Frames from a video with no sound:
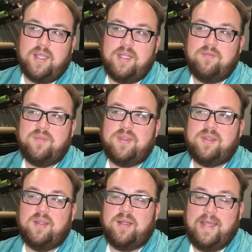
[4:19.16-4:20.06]
Kind of
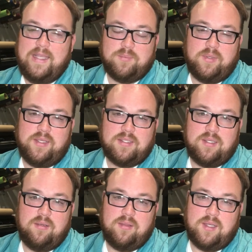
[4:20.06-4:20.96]
the last
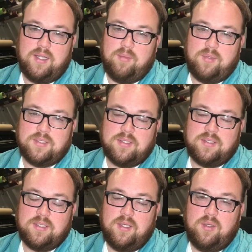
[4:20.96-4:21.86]
place that I get
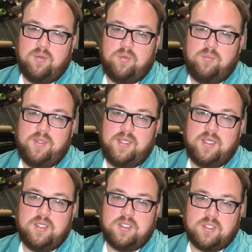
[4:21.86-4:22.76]
business would
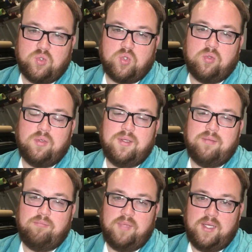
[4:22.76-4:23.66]
be social
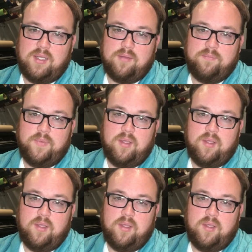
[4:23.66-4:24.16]
media.